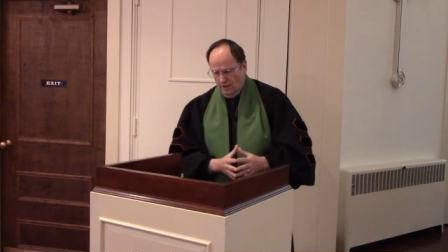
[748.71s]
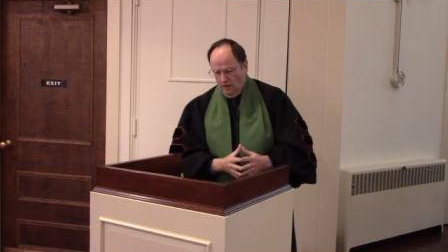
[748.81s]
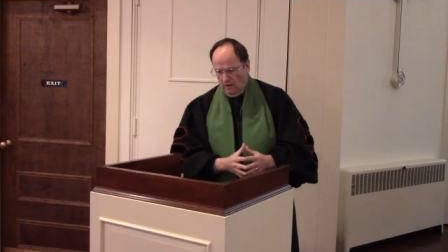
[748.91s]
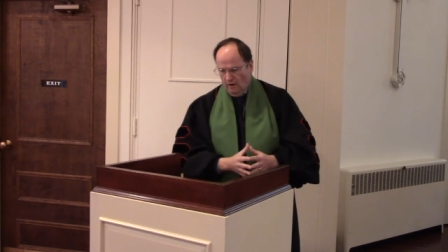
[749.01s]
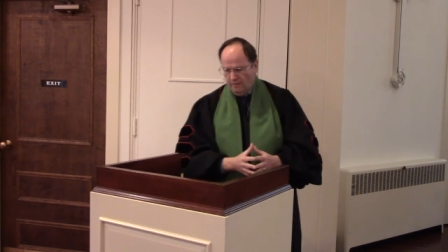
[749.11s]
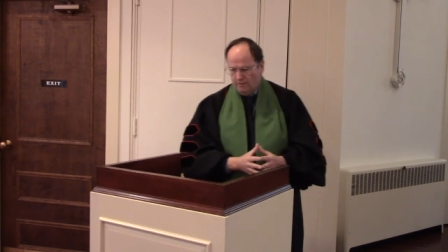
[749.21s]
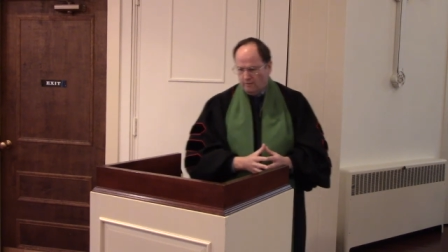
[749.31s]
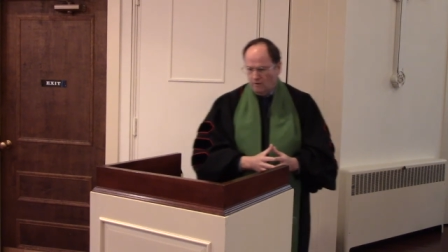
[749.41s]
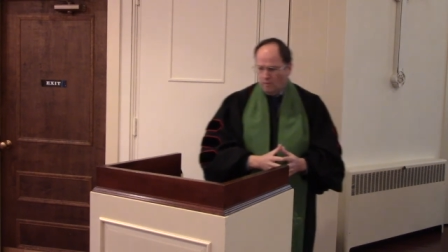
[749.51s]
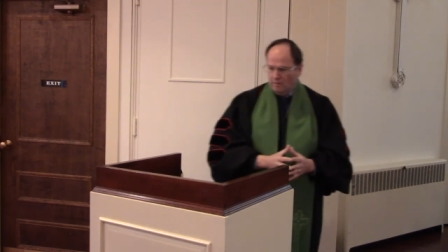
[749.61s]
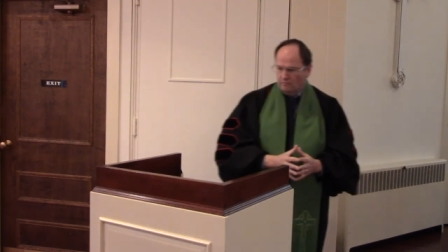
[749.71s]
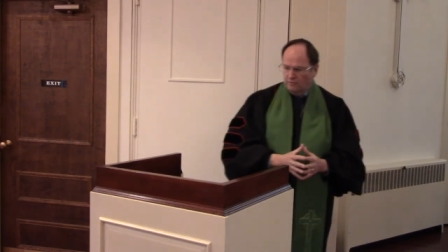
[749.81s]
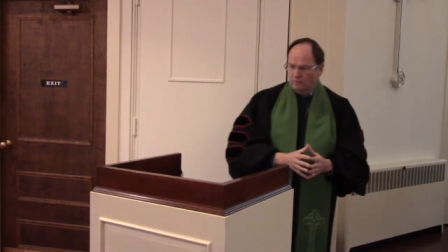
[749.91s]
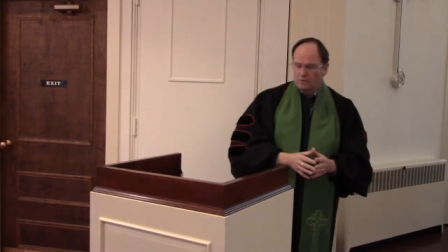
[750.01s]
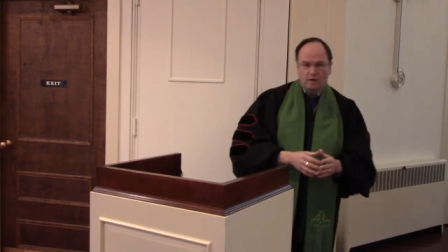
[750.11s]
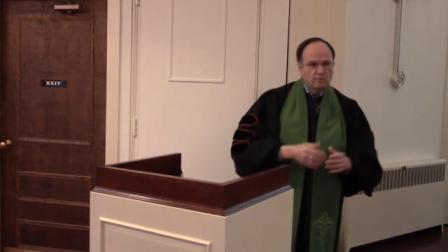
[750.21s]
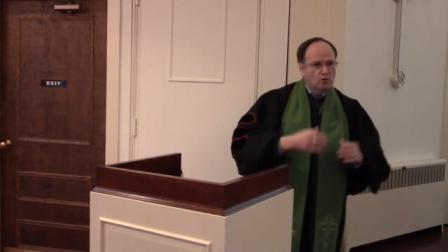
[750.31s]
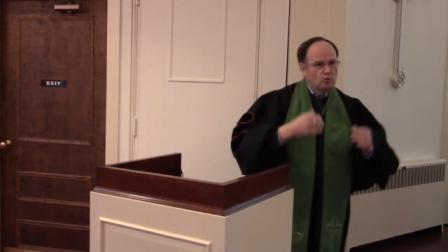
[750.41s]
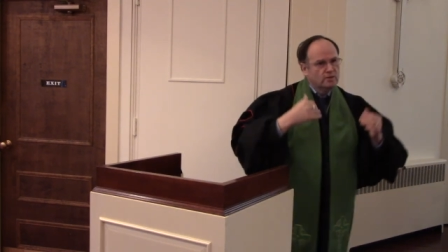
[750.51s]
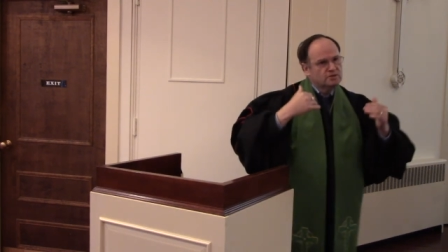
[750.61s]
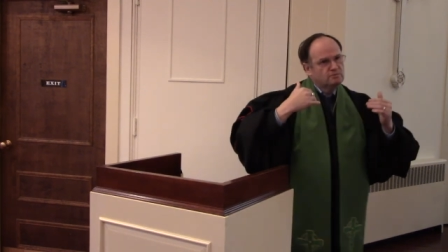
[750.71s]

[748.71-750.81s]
Author Robert Fulghum, who is